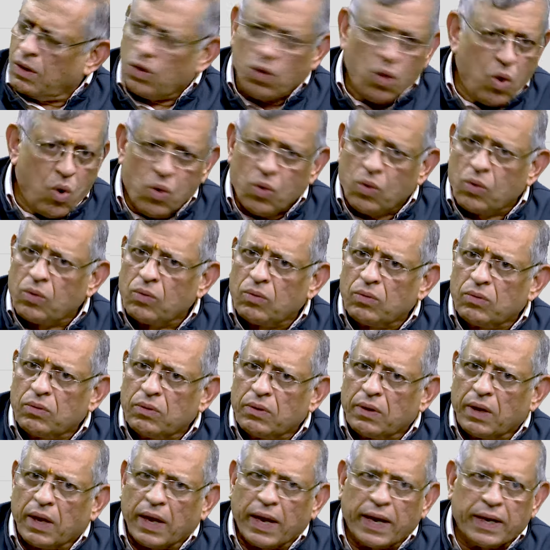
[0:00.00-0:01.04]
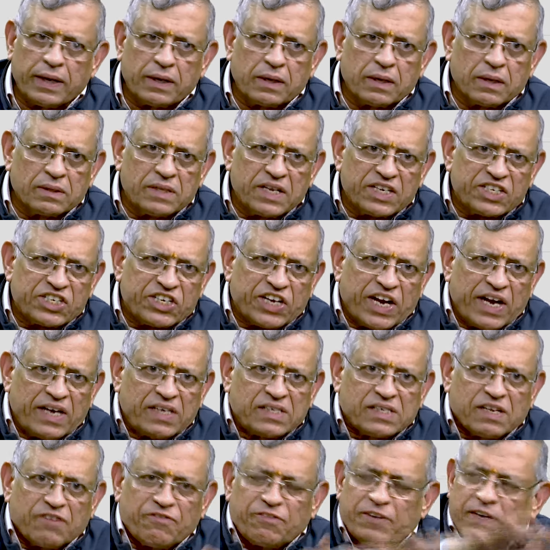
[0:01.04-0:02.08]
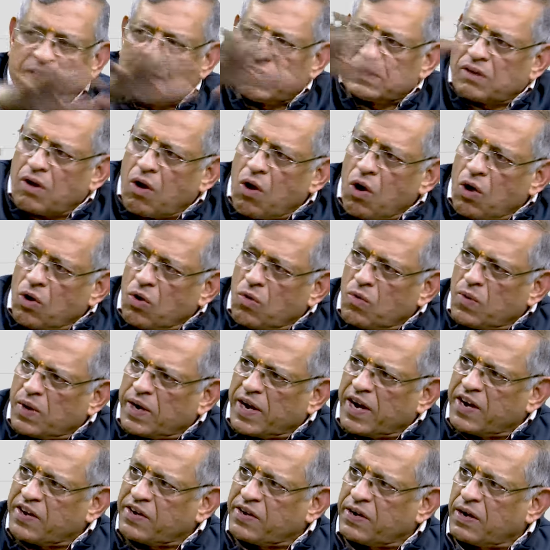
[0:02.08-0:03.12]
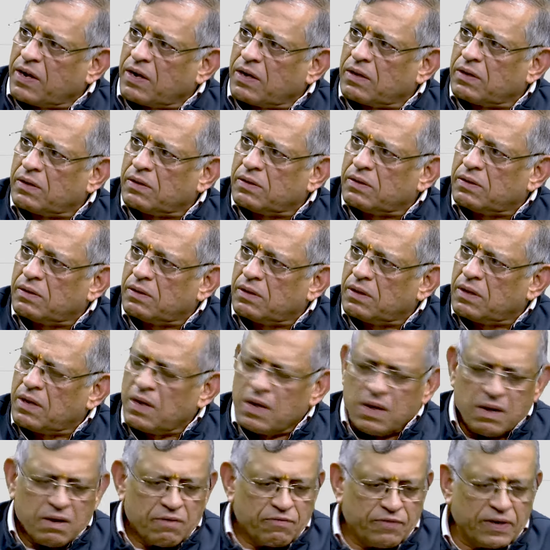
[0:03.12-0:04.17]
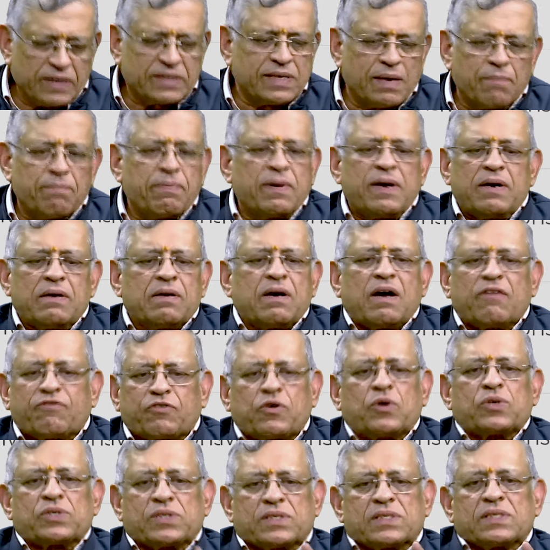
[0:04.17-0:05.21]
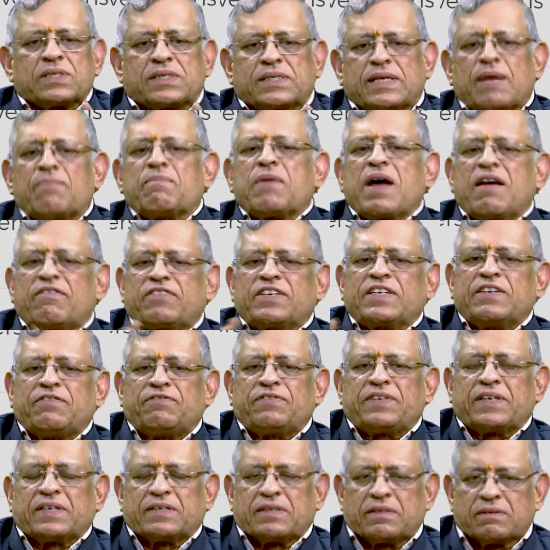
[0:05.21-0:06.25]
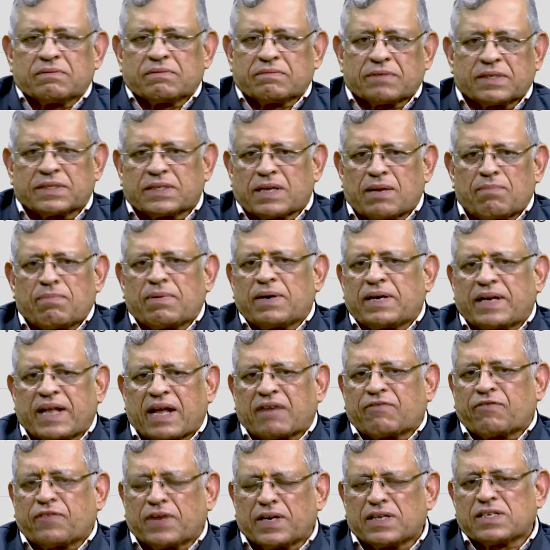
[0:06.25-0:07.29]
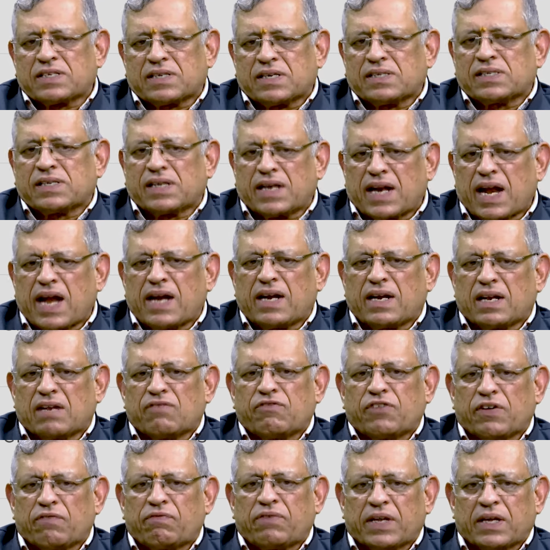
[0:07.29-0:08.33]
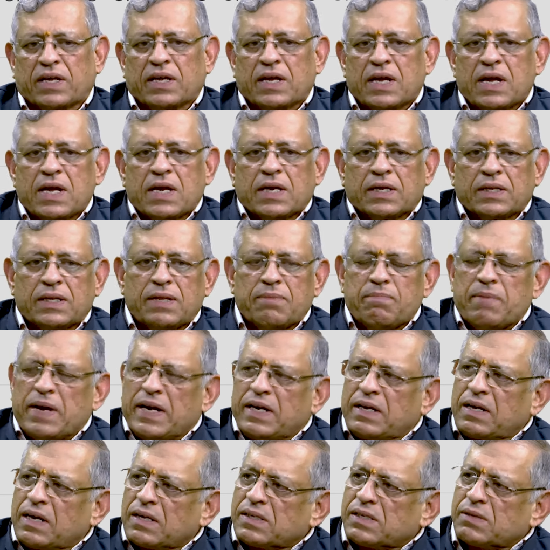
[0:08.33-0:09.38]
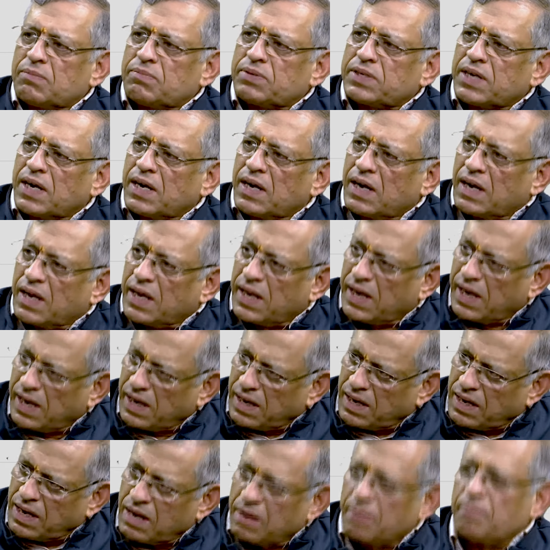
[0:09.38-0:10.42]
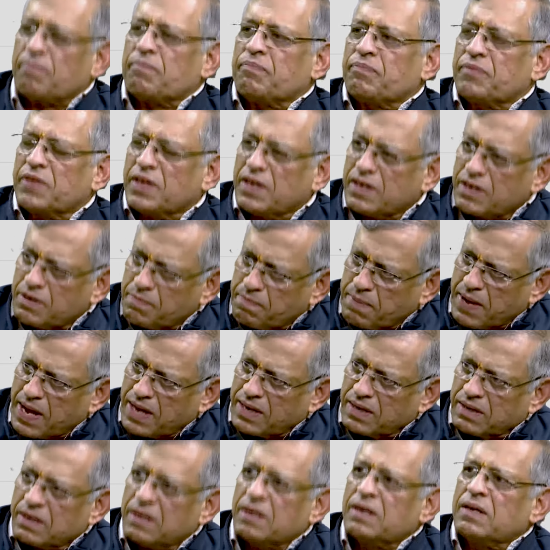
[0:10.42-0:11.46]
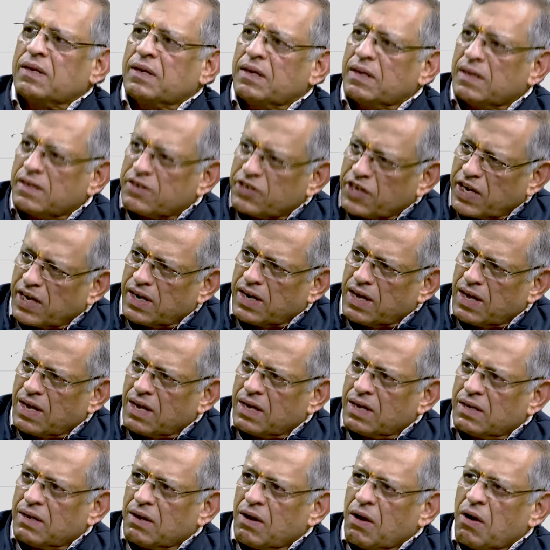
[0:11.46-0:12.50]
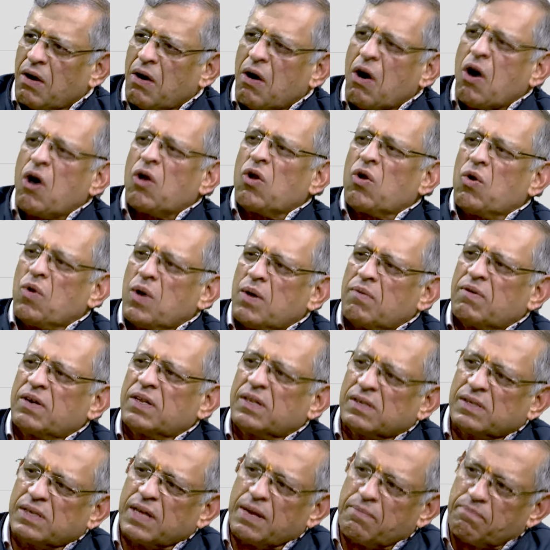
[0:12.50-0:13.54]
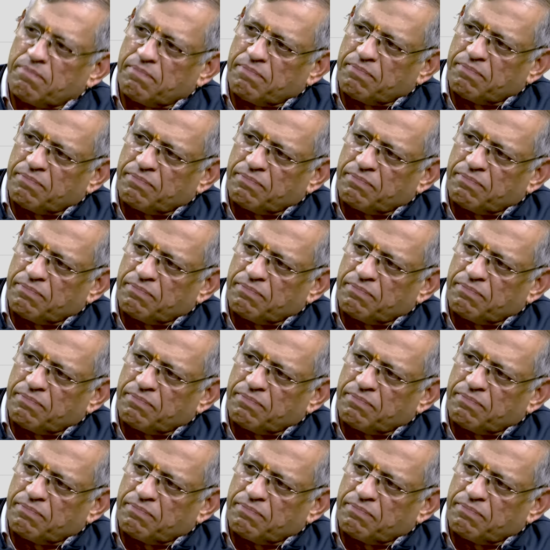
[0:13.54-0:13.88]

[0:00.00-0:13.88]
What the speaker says: No, the shades of it is all over Asia. For example, of course, some have shifted. For example, take for instance in 1950, the meat consumption in India, in Japan, in China, all over were the same.